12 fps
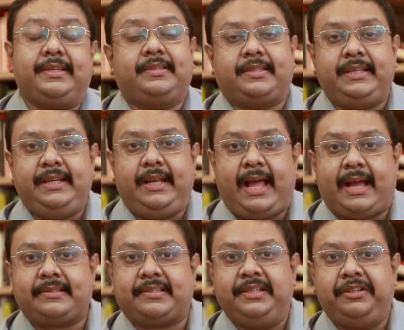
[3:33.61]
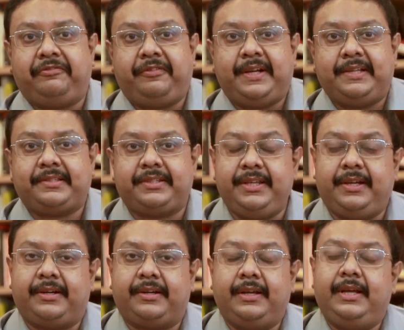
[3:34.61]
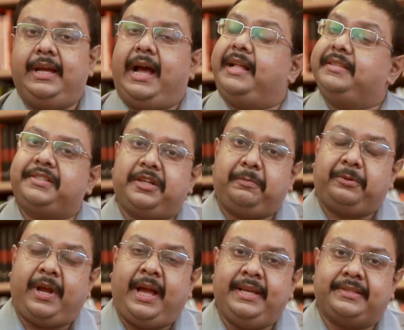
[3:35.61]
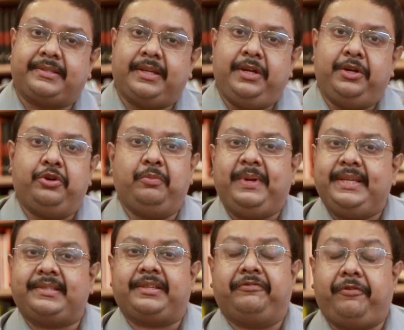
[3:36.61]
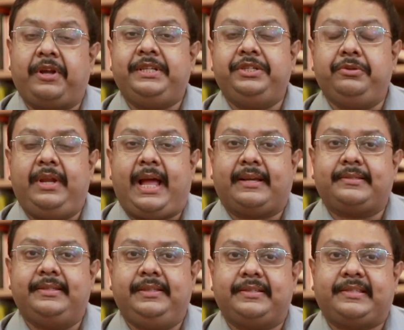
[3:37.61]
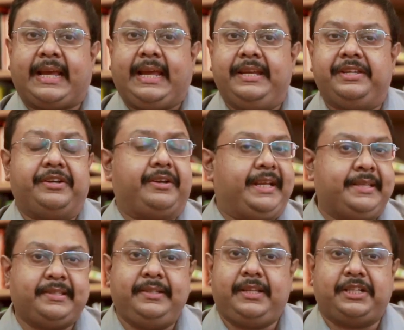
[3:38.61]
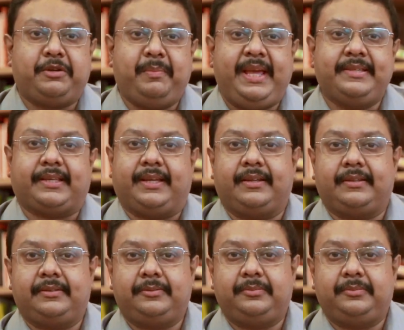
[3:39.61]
16 lakhs in the first year. And surprise, rupees 42 lakhs in the second year. Isn't that amazing?